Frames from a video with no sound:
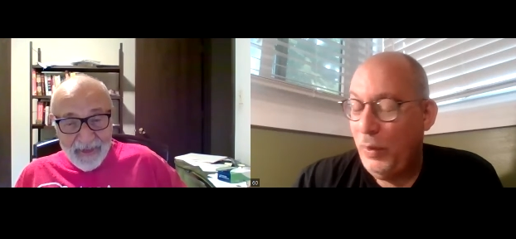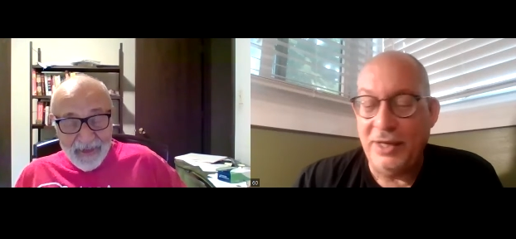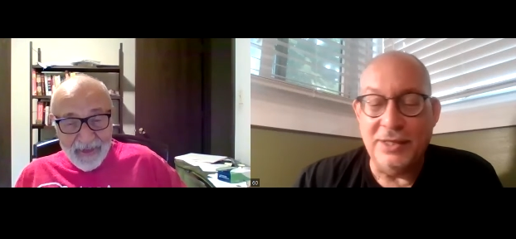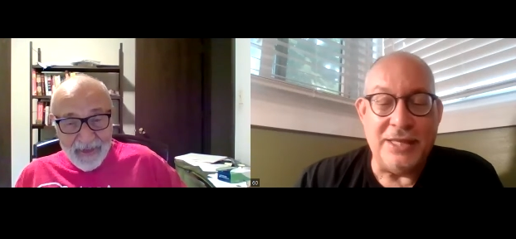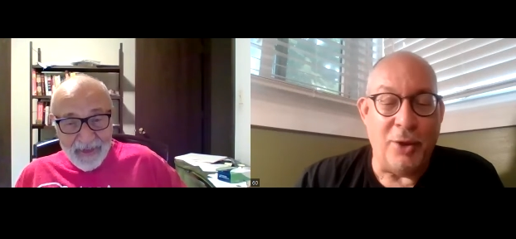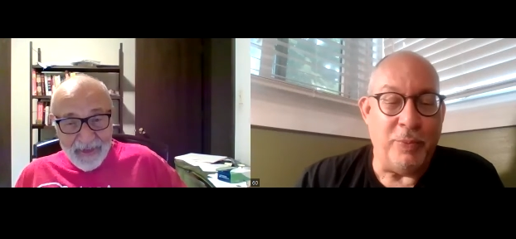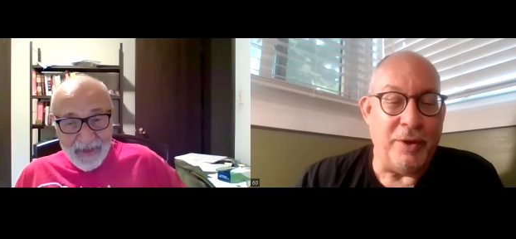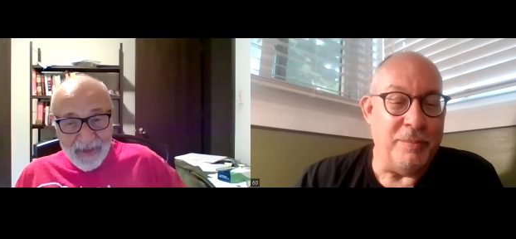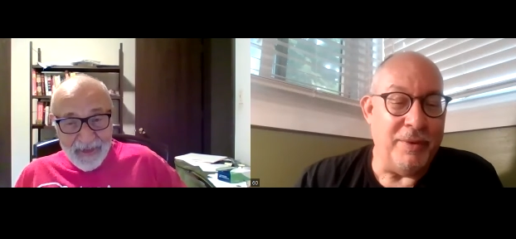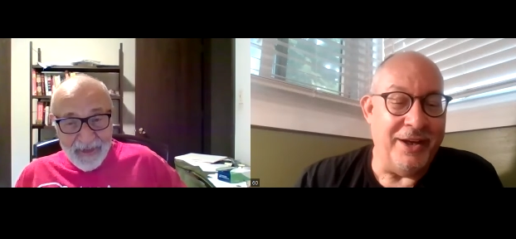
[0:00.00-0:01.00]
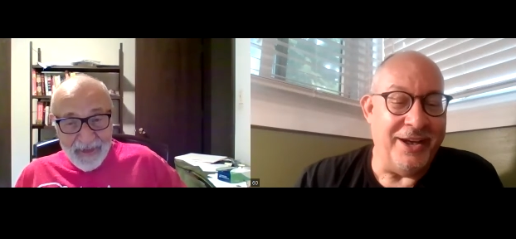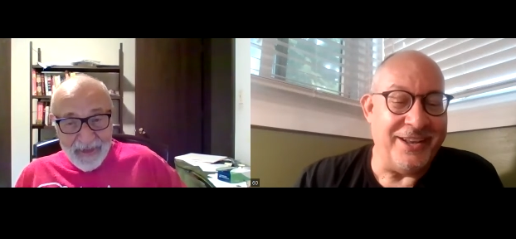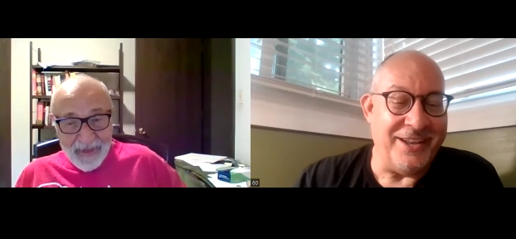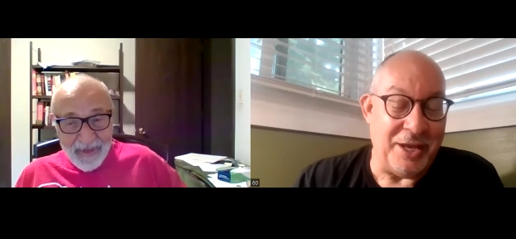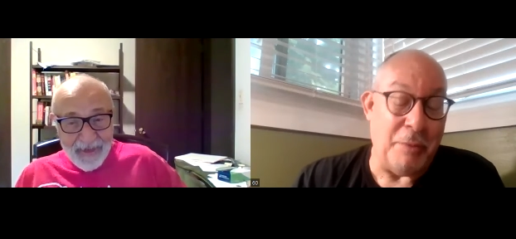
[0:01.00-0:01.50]
Speaker 1: the weed is helping him uh,
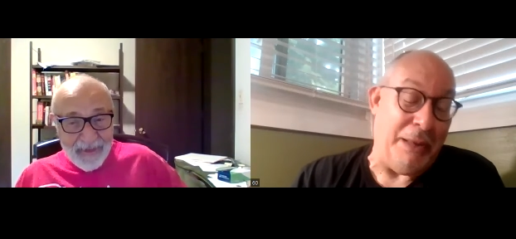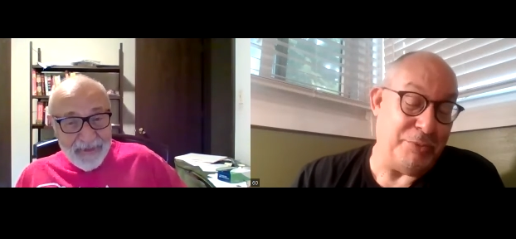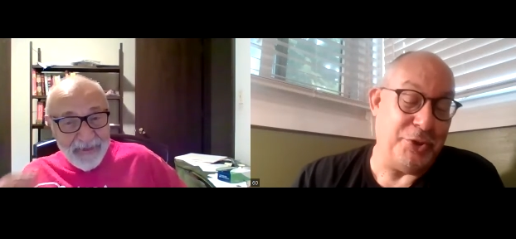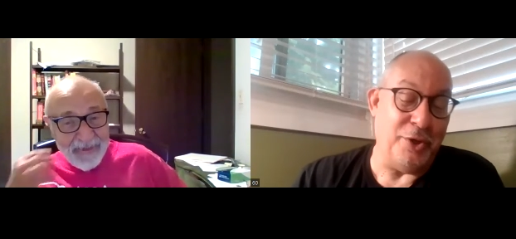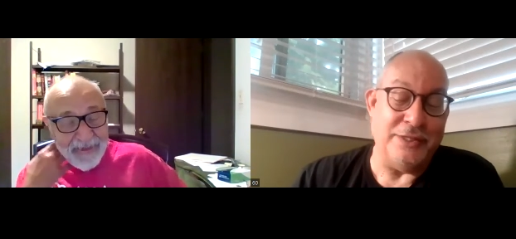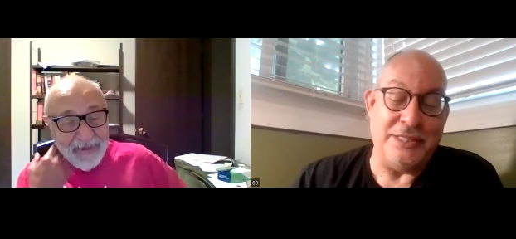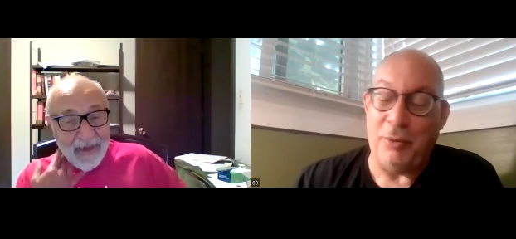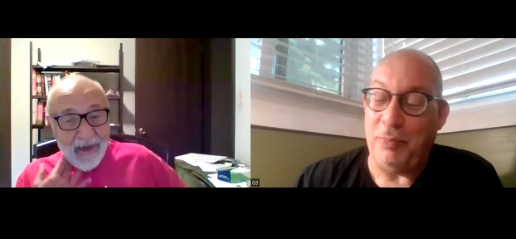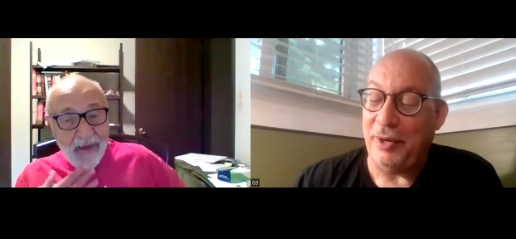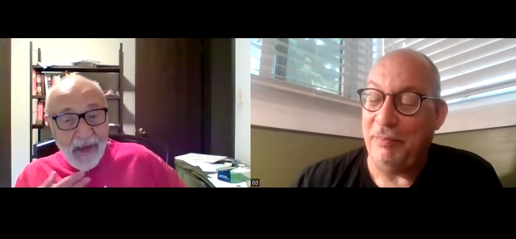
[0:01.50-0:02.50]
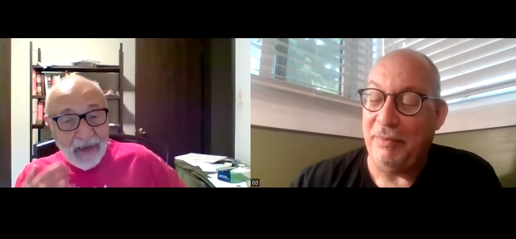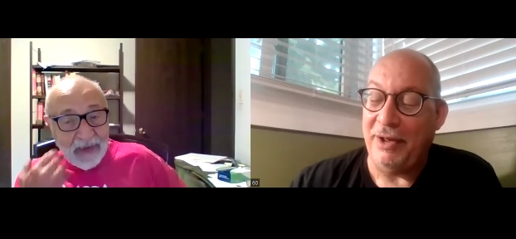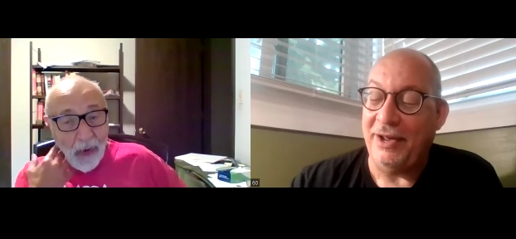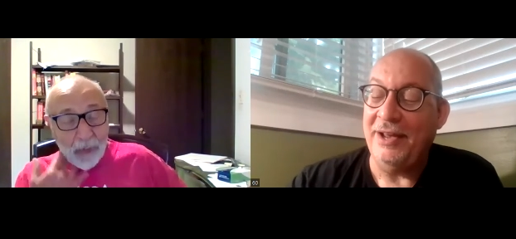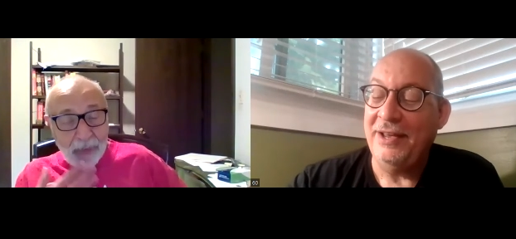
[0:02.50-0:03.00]
i'm sure it's helping
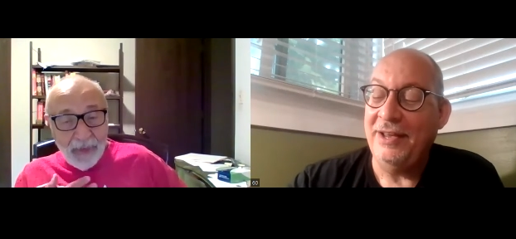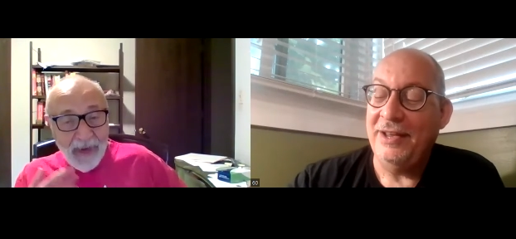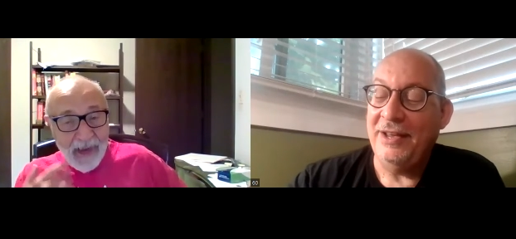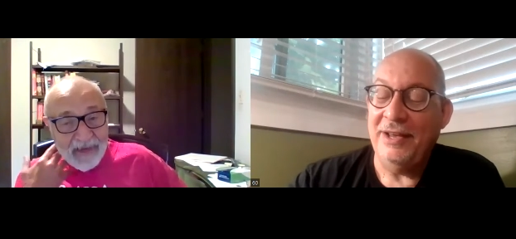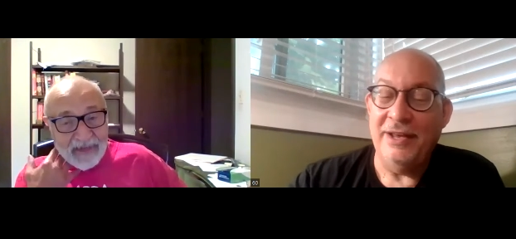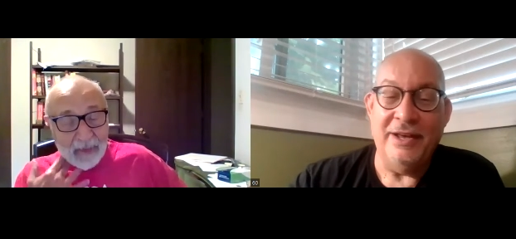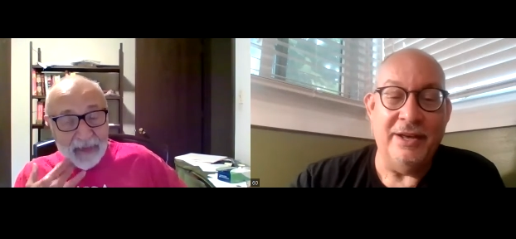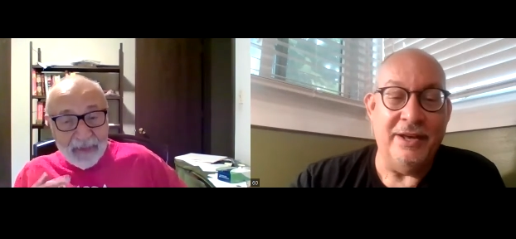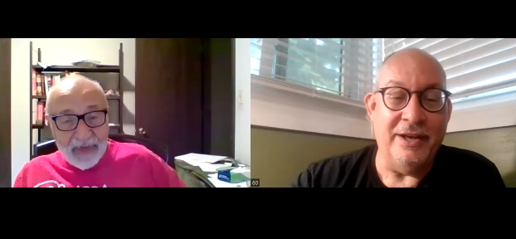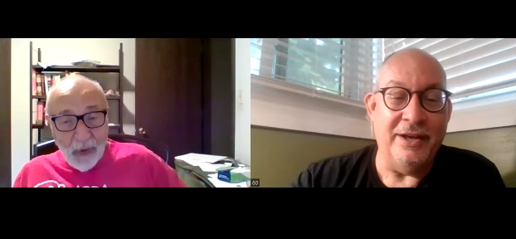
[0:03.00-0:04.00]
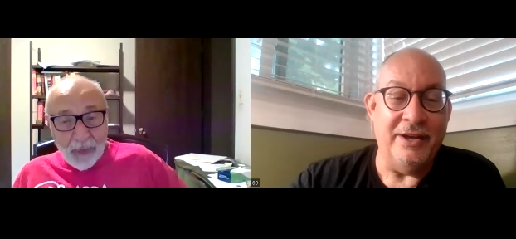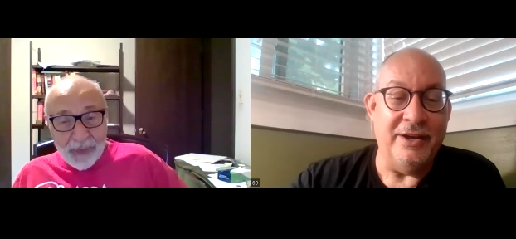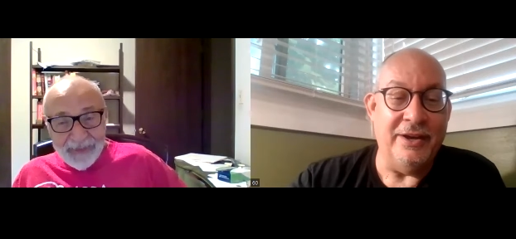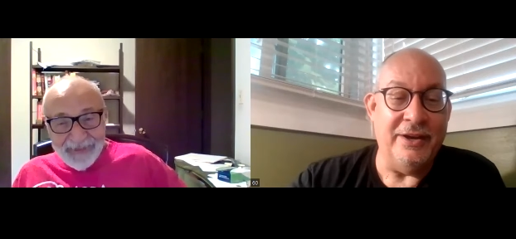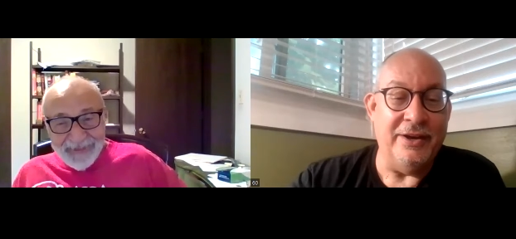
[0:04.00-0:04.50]
him oh, uh helping him
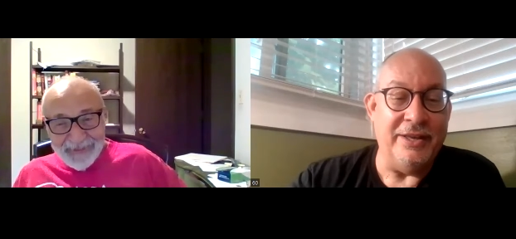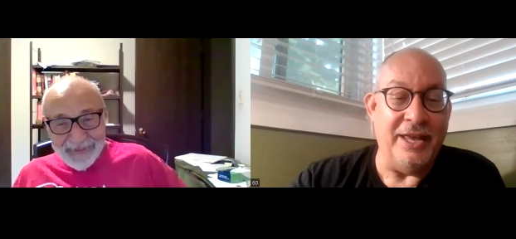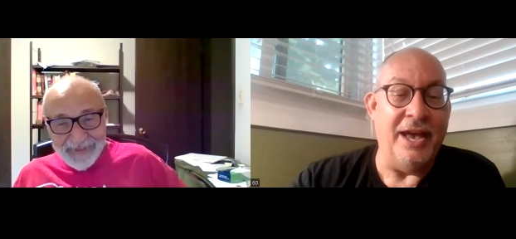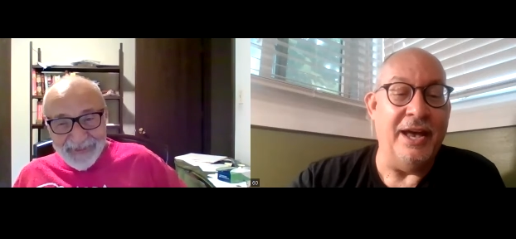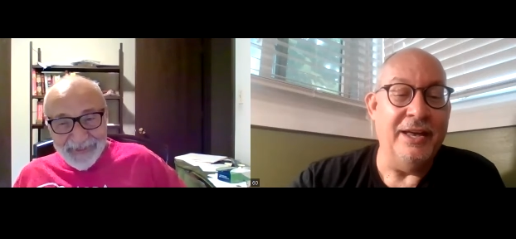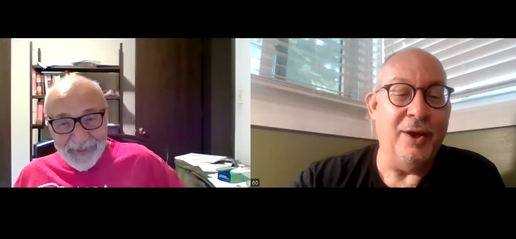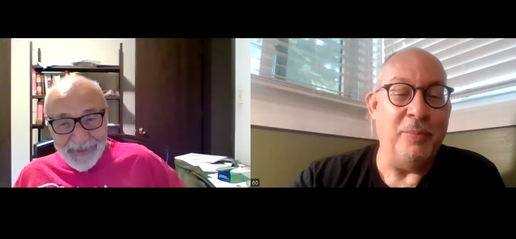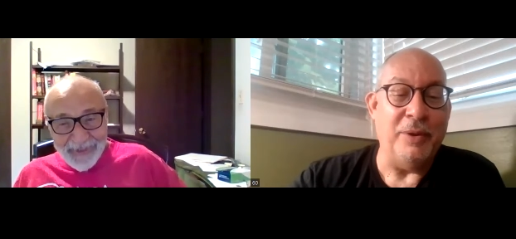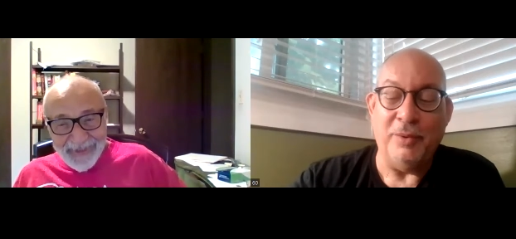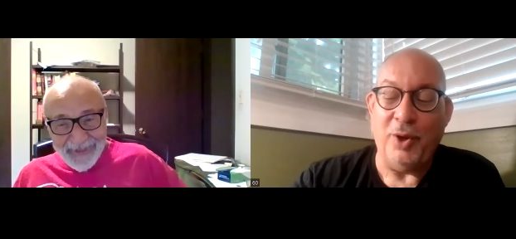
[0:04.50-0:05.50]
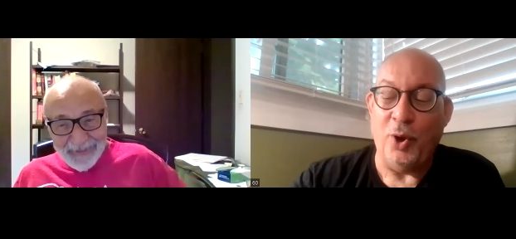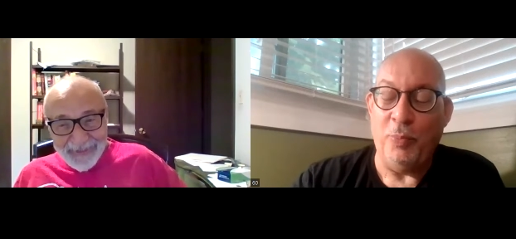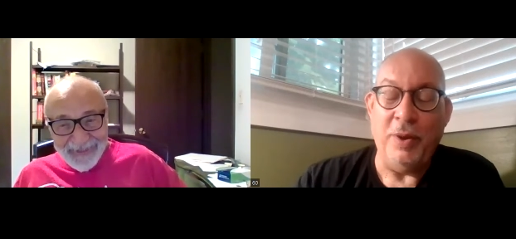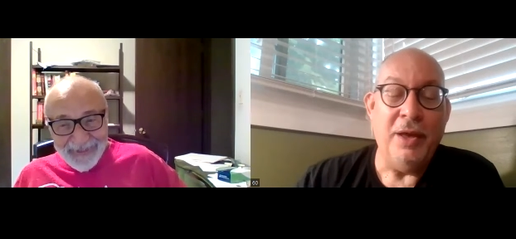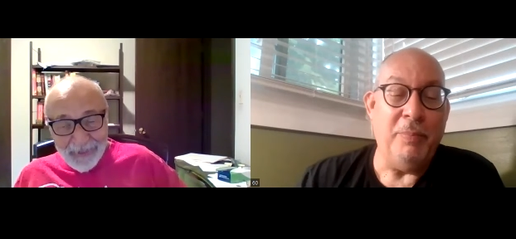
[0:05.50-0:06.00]
cope yeah helping him
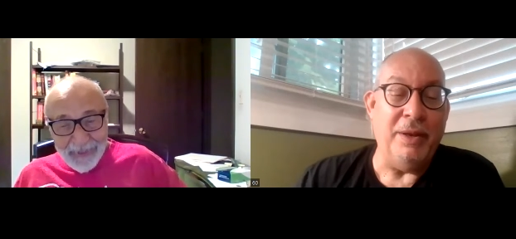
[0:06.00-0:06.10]
cope